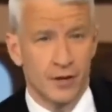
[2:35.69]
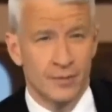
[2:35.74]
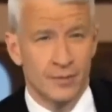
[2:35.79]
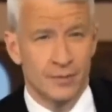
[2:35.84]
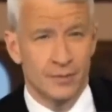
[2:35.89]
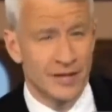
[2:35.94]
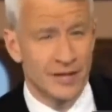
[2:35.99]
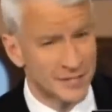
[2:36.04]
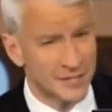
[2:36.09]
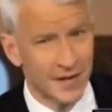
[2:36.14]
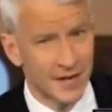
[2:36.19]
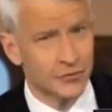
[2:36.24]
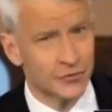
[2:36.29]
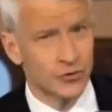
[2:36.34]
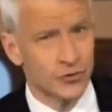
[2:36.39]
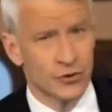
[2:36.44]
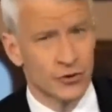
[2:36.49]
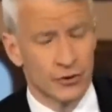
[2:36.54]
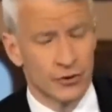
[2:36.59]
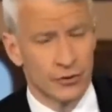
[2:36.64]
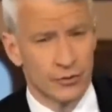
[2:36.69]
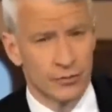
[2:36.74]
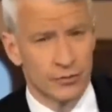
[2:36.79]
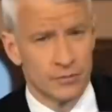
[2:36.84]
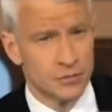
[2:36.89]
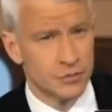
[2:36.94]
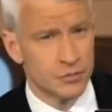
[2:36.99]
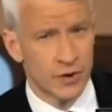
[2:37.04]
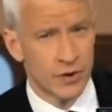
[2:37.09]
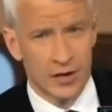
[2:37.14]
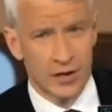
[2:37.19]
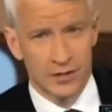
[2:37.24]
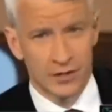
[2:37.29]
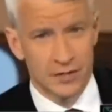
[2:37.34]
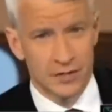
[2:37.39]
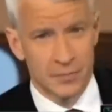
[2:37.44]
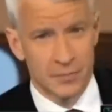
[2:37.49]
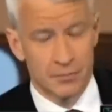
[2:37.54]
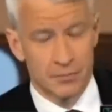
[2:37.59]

But that's not true. Mister Rangel has had